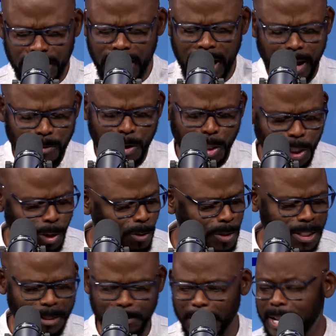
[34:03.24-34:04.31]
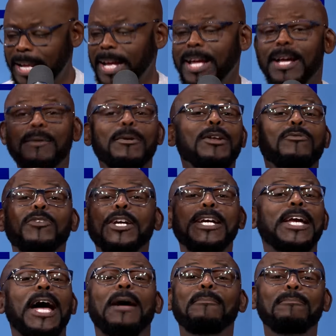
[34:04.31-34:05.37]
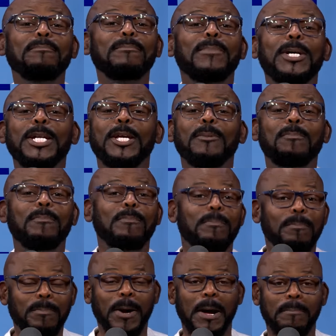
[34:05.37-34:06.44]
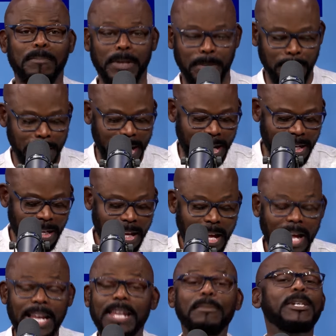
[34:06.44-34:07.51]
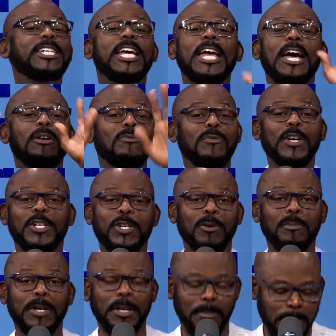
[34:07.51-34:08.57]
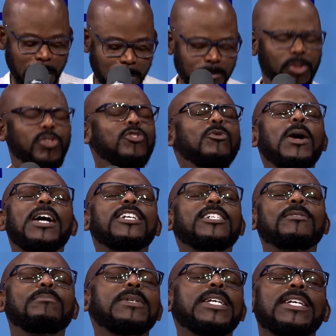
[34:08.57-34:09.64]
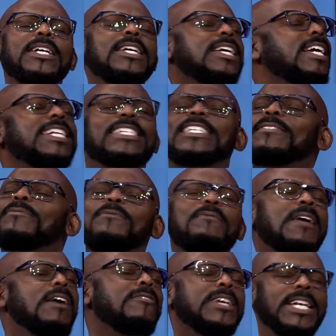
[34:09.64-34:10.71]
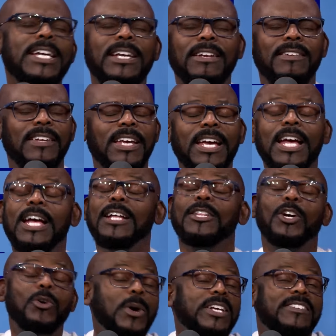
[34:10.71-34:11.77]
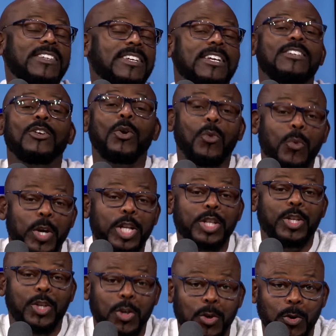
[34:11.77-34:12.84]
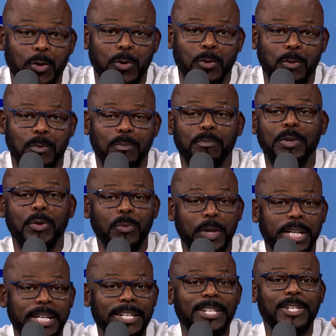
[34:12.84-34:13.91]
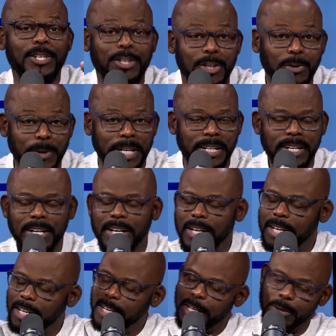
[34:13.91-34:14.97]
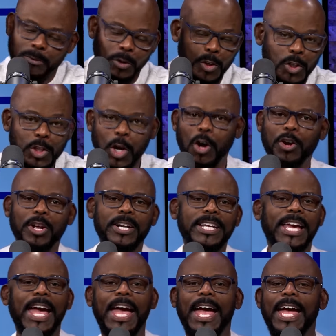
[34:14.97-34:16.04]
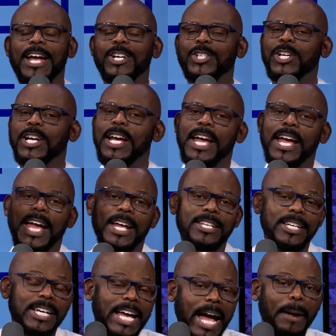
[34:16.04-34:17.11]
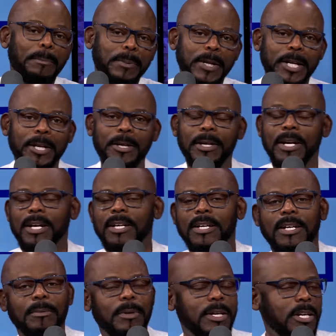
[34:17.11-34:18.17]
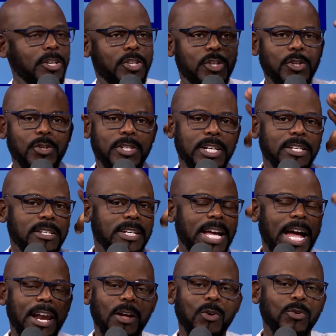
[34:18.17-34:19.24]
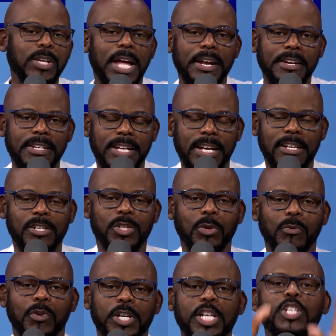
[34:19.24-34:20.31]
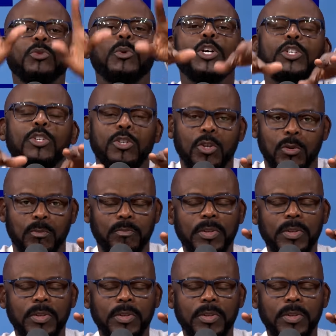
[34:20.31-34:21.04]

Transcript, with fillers: I want to close this, man. If you got money problem, man, let me tell you how to fix your money problem. Tell Trust us. me. It's very easy. The question is, will you be willing to do it? Right. If you're short on cash mm-hmm. and you got plenty mm-hmm. issues and you got a whole lot of debt and so forth, here's what you do.